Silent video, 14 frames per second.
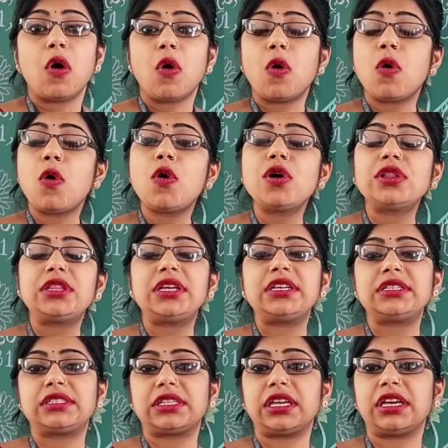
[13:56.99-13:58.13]
all
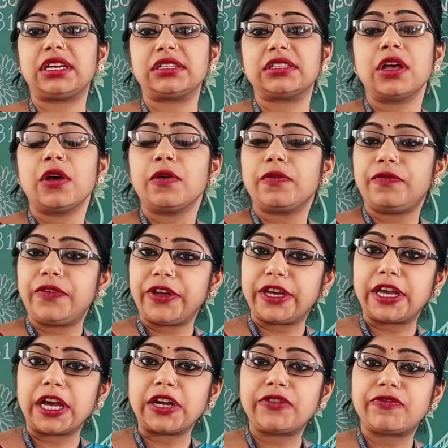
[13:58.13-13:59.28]
these things we
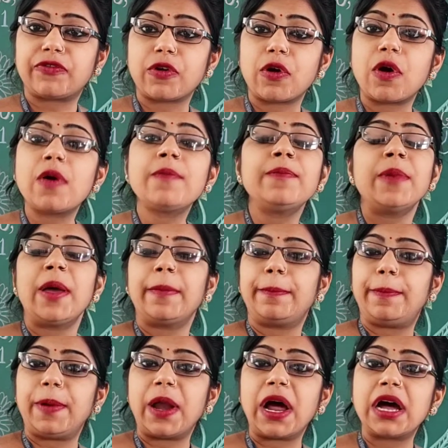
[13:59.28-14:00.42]
get from
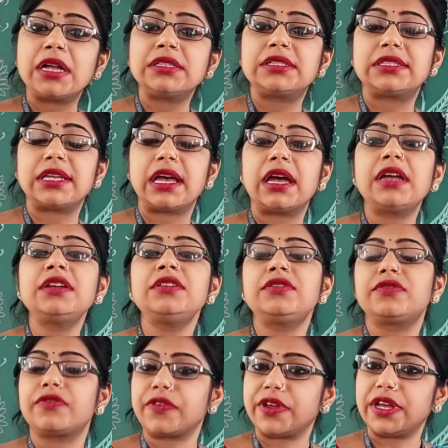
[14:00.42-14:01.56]
plants and
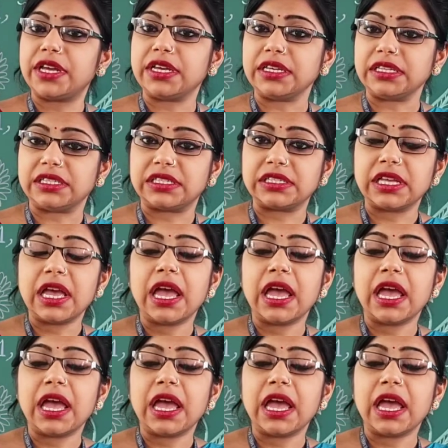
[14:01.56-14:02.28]
trees.